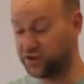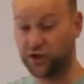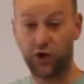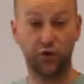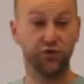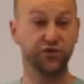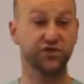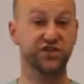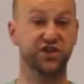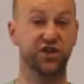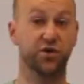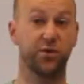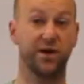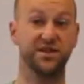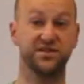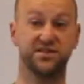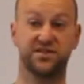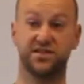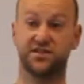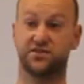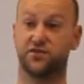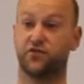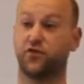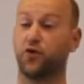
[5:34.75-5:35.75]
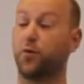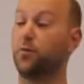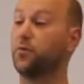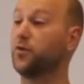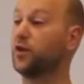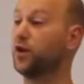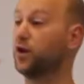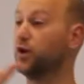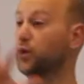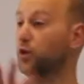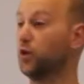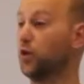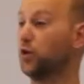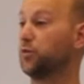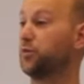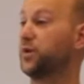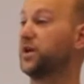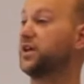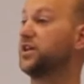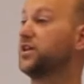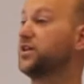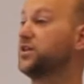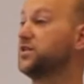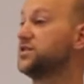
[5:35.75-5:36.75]
consequences from the Lord
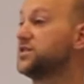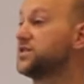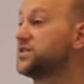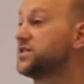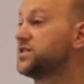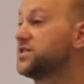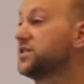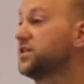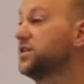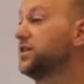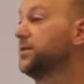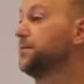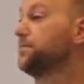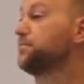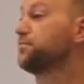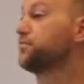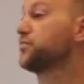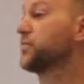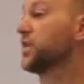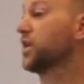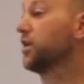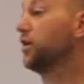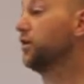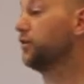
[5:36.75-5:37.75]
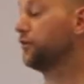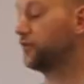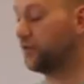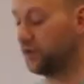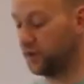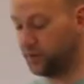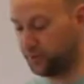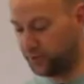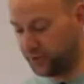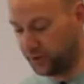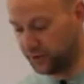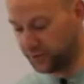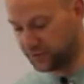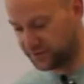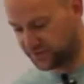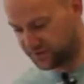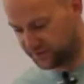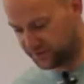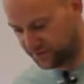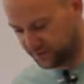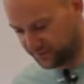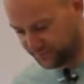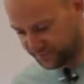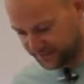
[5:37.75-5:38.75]
because of the
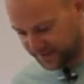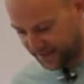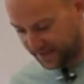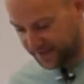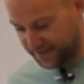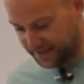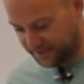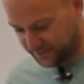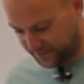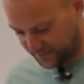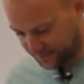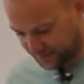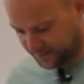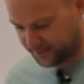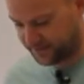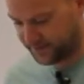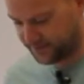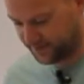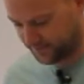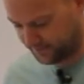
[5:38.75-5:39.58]
abuse of David.